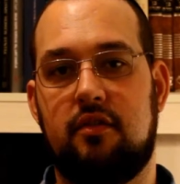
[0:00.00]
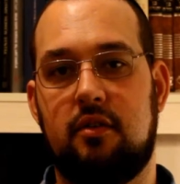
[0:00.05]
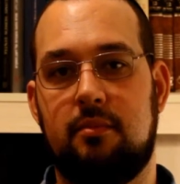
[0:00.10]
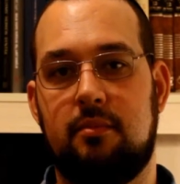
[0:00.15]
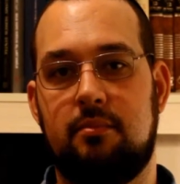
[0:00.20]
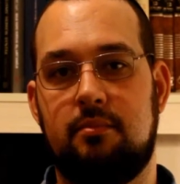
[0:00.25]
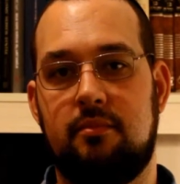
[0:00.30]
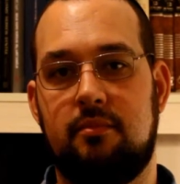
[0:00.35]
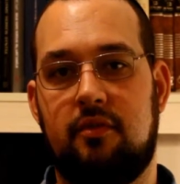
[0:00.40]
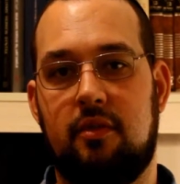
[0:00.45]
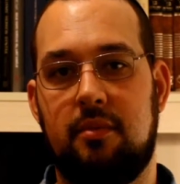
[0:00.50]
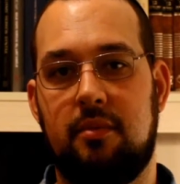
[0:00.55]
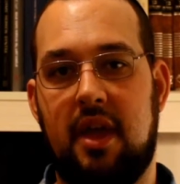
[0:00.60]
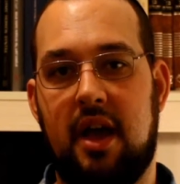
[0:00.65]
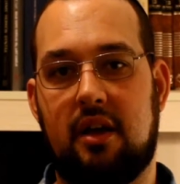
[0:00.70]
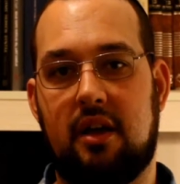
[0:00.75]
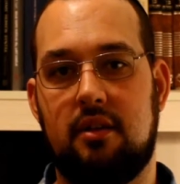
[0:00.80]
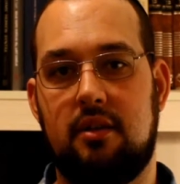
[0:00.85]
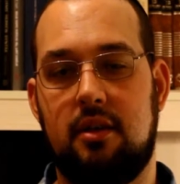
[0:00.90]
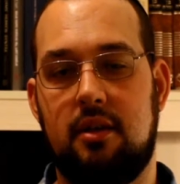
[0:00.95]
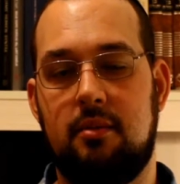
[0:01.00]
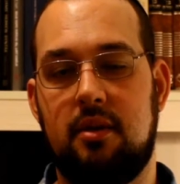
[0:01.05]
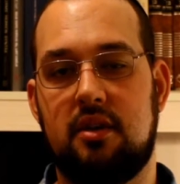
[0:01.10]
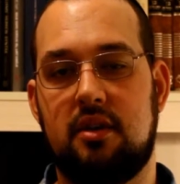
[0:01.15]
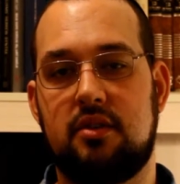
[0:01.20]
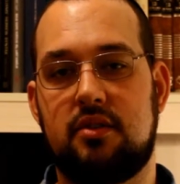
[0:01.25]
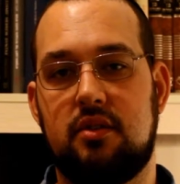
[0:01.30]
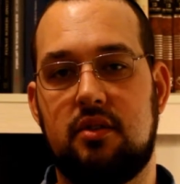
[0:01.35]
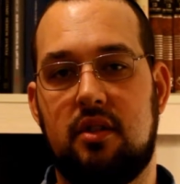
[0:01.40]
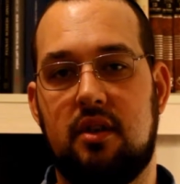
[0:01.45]
from the
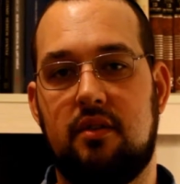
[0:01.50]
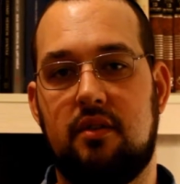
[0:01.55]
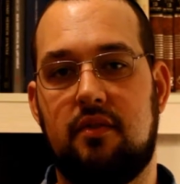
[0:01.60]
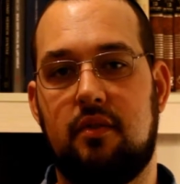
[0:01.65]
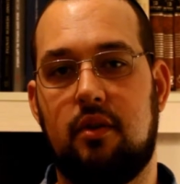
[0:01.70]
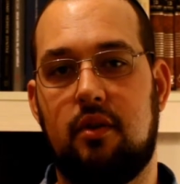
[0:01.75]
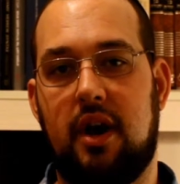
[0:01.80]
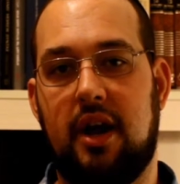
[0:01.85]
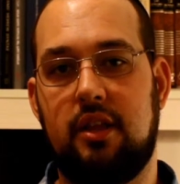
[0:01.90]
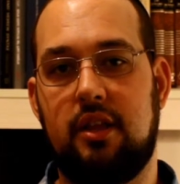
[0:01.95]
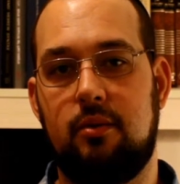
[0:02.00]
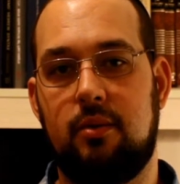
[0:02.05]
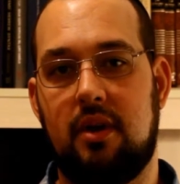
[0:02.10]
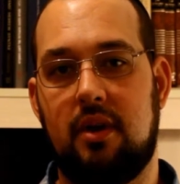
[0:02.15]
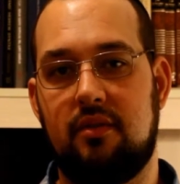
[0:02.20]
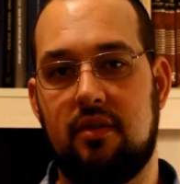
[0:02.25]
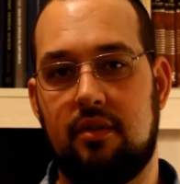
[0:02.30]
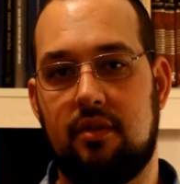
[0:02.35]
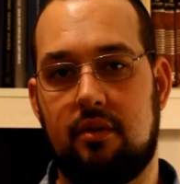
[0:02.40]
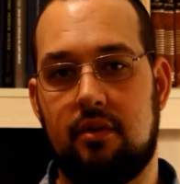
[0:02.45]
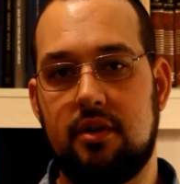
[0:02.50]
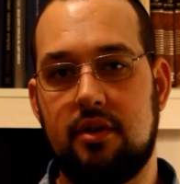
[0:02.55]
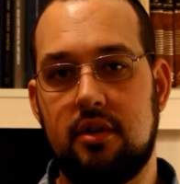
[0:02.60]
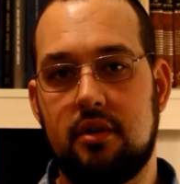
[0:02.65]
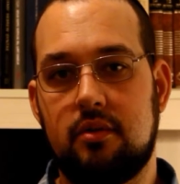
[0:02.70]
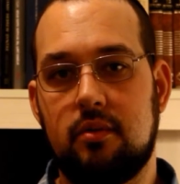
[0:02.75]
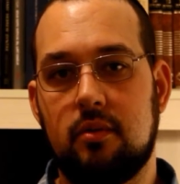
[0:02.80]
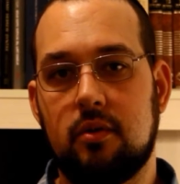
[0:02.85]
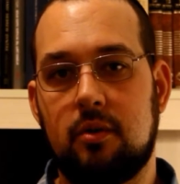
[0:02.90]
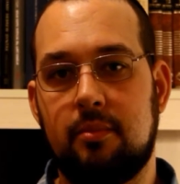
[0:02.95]
academia, so therefore I do have authority
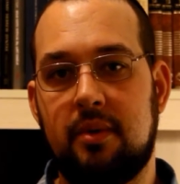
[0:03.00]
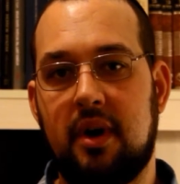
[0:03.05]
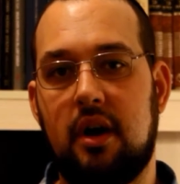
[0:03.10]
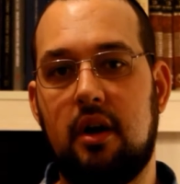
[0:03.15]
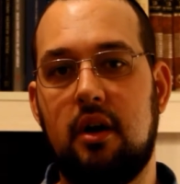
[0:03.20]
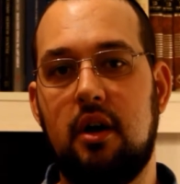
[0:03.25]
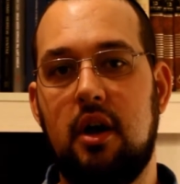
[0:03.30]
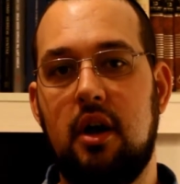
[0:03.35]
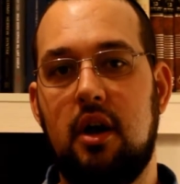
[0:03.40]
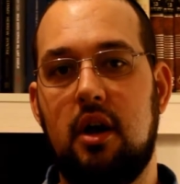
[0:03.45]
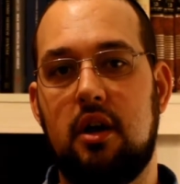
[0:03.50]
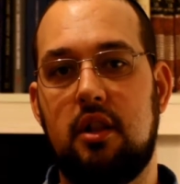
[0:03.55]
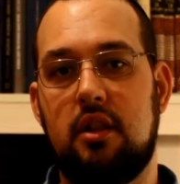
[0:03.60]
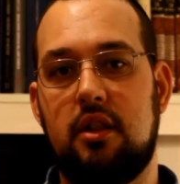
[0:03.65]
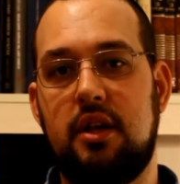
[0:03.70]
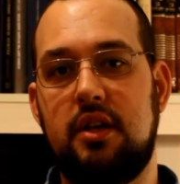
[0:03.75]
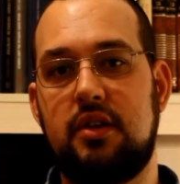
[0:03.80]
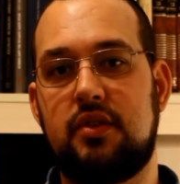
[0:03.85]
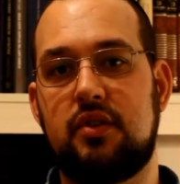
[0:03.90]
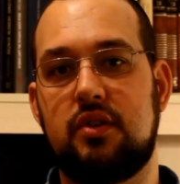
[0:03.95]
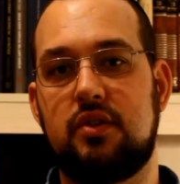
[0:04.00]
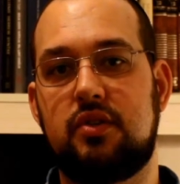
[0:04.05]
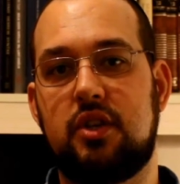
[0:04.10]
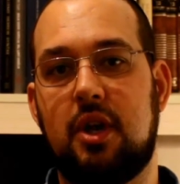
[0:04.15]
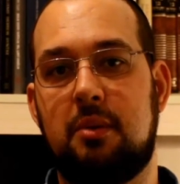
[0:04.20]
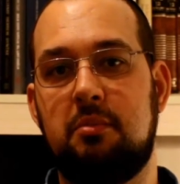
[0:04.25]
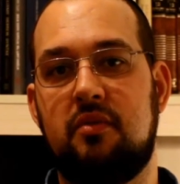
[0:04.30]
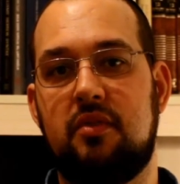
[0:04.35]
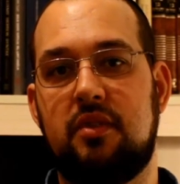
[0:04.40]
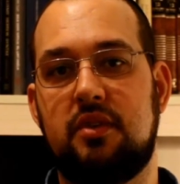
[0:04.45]
to talk about at least
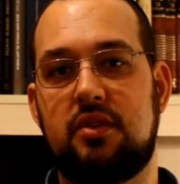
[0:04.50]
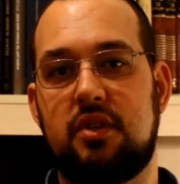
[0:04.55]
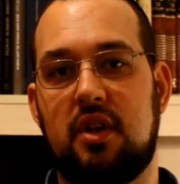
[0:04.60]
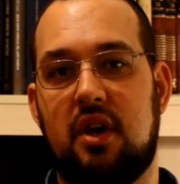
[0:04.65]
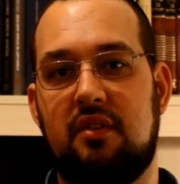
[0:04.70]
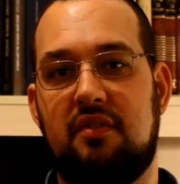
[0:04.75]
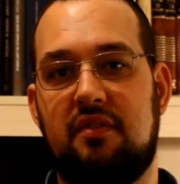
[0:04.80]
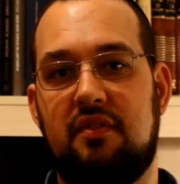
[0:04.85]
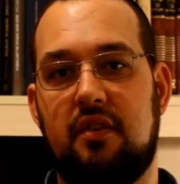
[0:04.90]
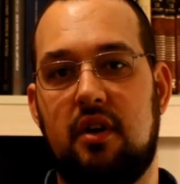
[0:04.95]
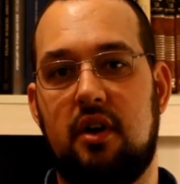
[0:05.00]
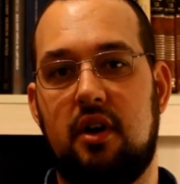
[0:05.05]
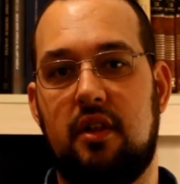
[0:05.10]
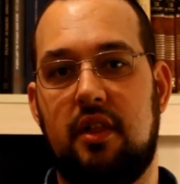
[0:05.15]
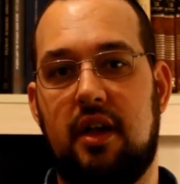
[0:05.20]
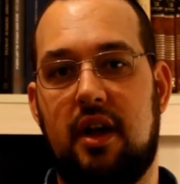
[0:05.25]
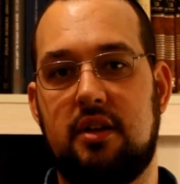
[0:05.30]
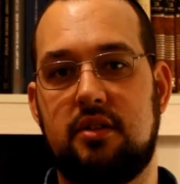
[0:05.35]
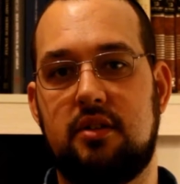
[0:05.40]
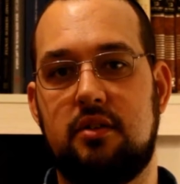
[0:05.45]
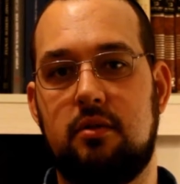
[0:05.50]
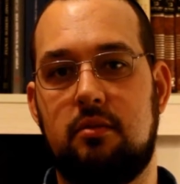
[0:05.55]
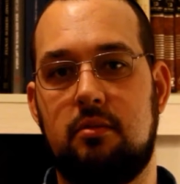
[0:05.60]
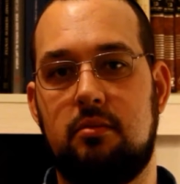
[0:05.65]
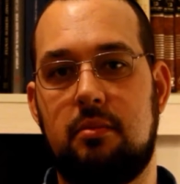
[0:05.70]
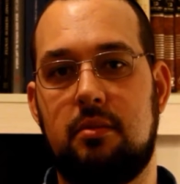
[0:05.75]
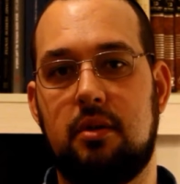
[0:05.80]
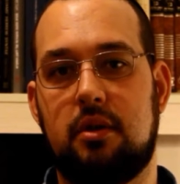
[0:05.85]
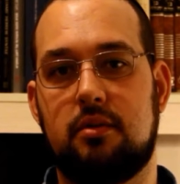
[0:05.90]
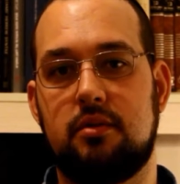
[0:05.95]
some of the stuff that has to do with
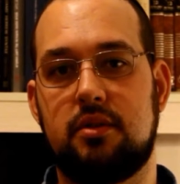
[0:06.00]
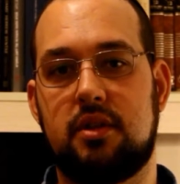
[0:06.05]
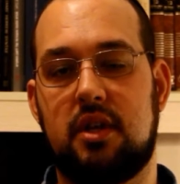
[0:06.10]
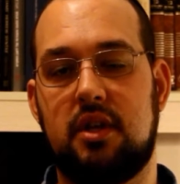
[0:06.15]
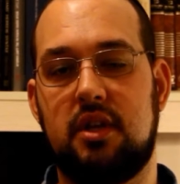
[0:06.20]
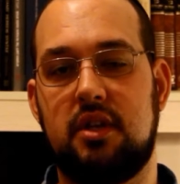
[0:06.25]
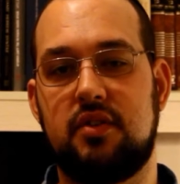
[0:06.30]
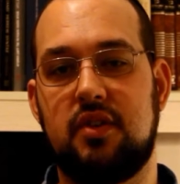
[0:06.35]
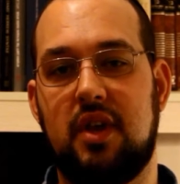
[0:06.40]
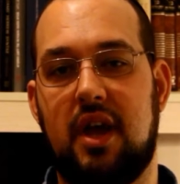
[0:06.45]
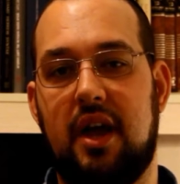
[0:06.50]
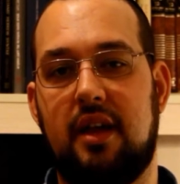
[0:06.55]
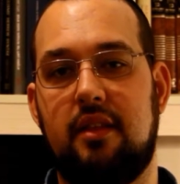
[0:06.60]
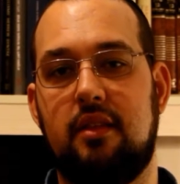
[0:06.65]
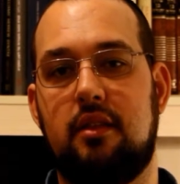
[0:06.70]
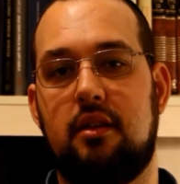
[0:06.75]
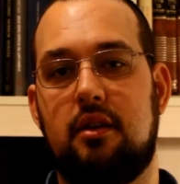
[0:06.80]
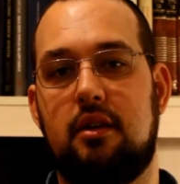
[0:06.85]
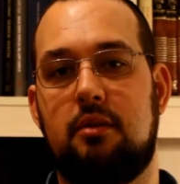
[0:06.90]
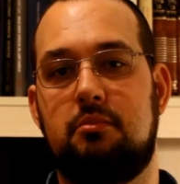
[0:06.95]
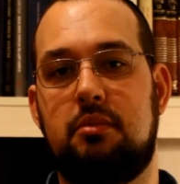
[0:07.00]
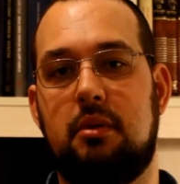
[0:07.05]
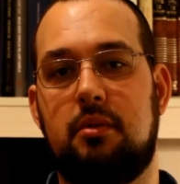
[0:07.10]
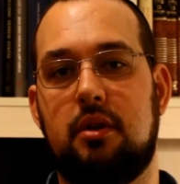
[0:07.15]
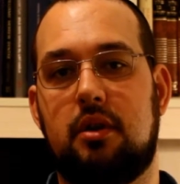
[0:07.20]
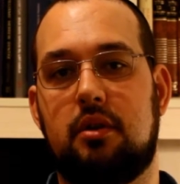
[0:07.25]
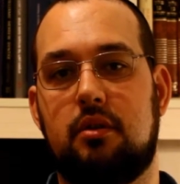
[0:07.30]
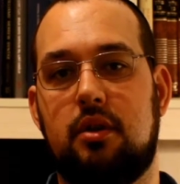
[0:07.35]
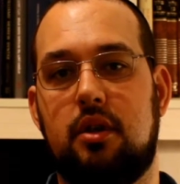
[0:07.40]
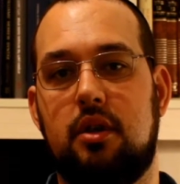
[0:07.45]
biblical studies and
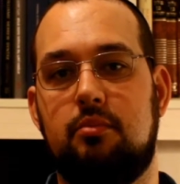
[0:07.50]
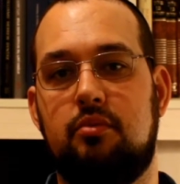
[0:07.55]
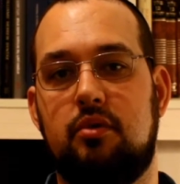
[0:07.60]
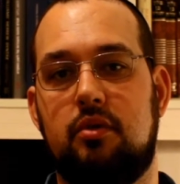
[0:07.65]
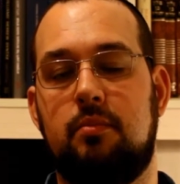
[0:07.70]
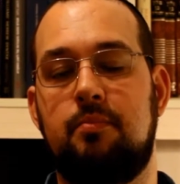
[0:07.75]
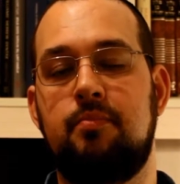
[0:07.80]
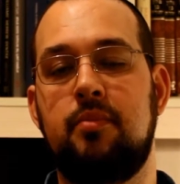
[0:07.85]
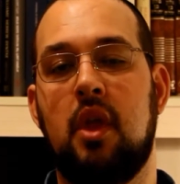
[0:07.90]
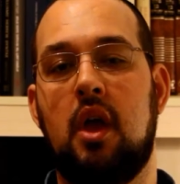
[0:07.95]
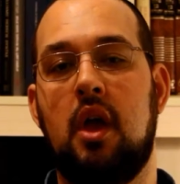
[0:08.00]
biblical Hebrew.